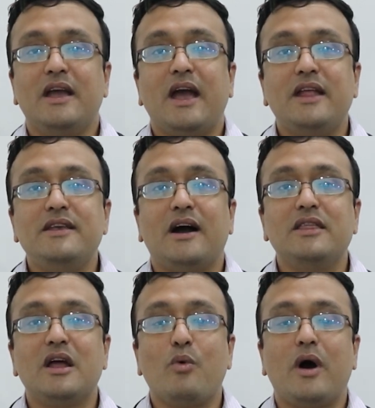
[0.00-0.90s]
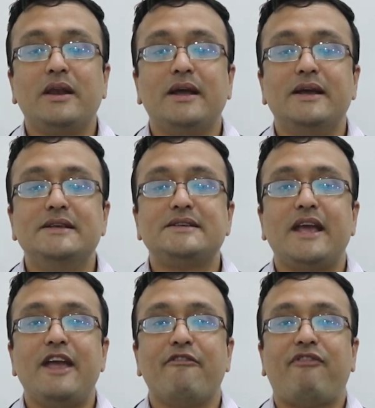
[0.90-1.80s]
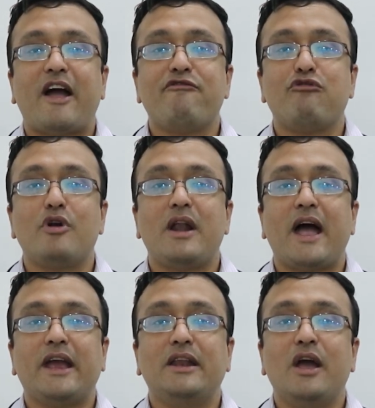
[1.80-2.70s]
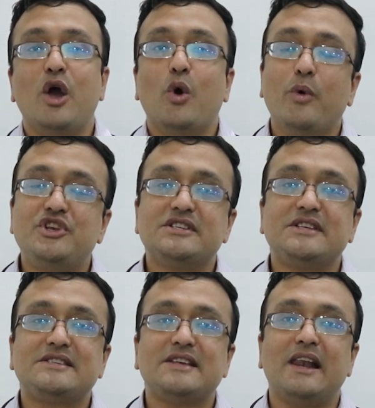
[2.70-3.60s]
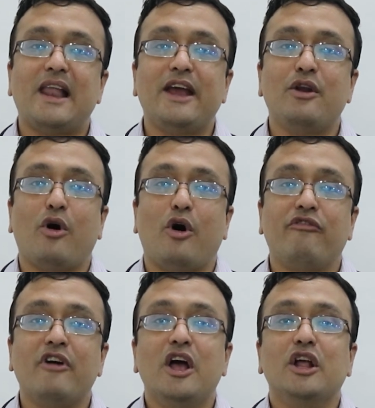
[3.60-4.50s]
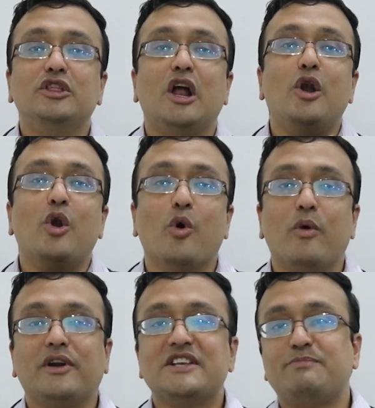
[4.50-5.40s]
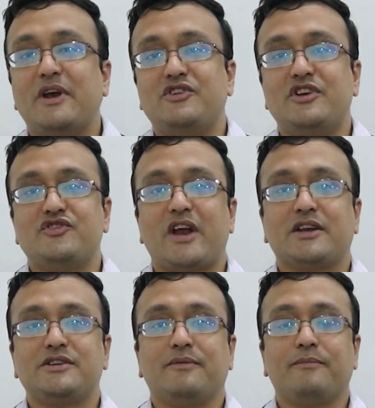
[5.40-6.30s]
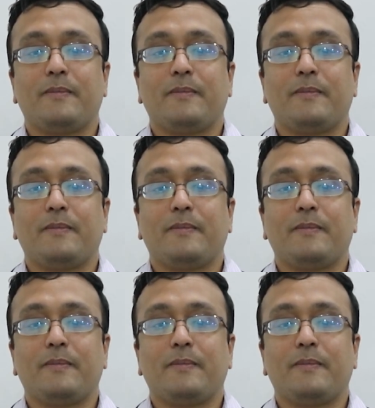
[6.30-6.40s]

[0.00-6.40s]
and the other one is A549, which is the cell line of the lower respiratory tract.